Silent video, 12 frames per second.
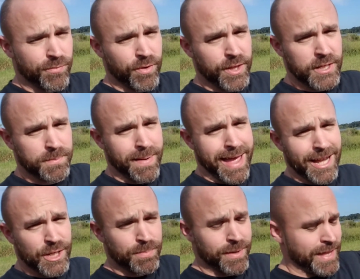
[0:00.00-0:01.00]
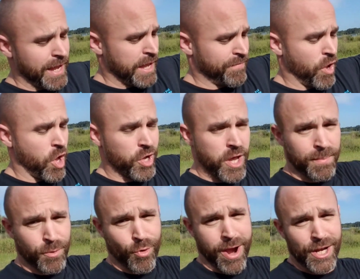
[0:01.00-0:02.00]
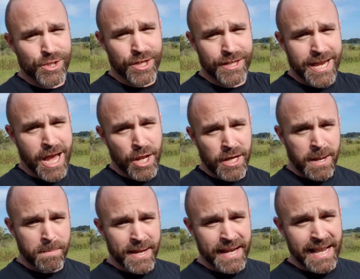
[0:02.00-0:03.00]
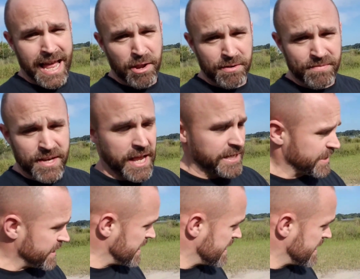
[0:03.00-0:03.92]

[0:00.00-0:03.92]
for this patch, but they have all come crashing down in a big cloud of dust.